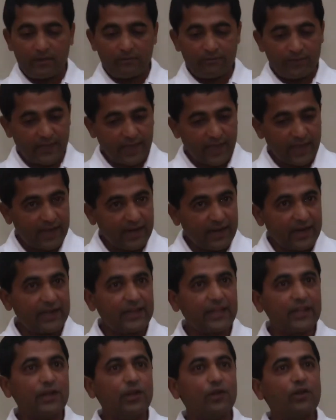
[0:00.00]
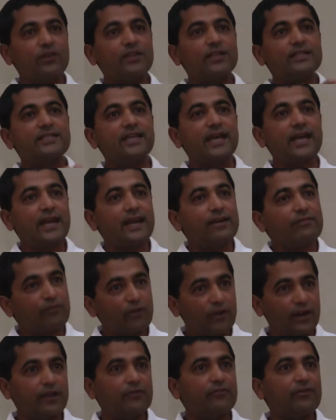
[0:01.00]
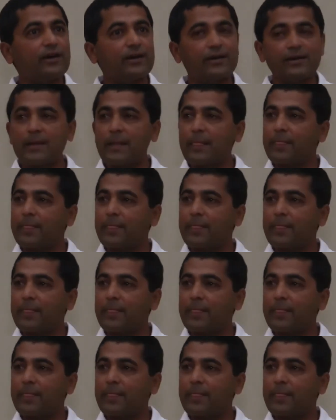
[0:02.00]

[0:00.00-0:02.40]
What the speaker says: we can continue on the chariot forever.